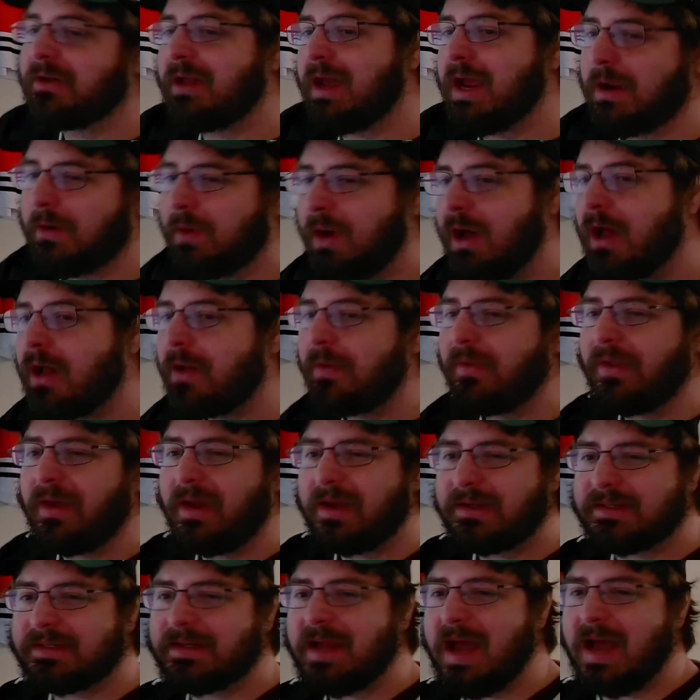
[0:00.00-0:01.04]
well, that's
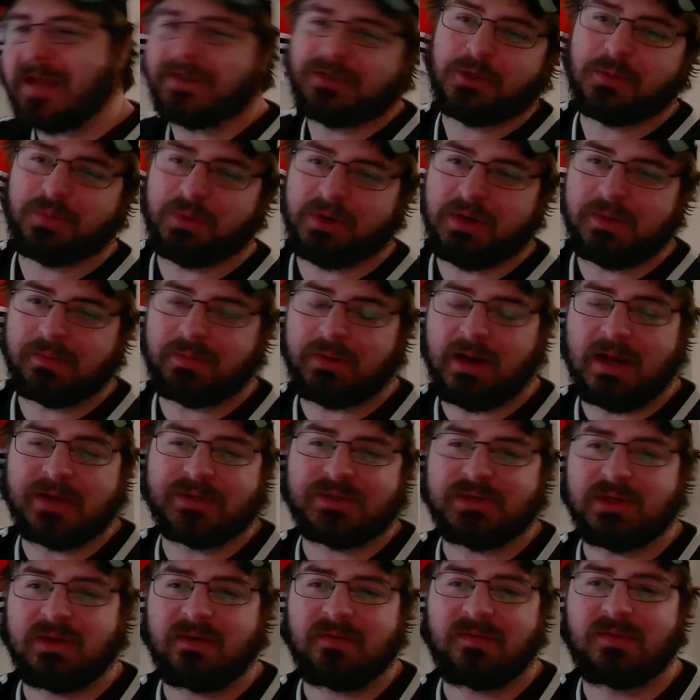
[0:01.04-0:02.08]
not super
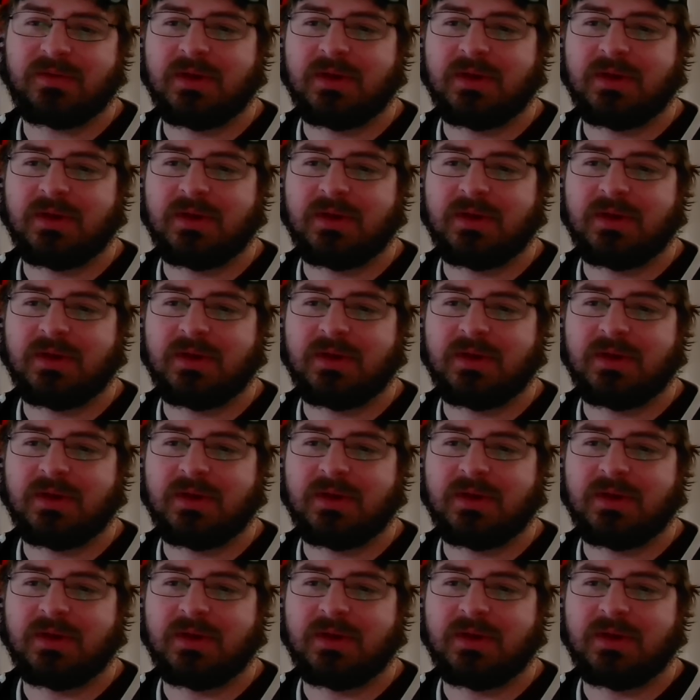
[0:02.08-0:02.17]
impressive.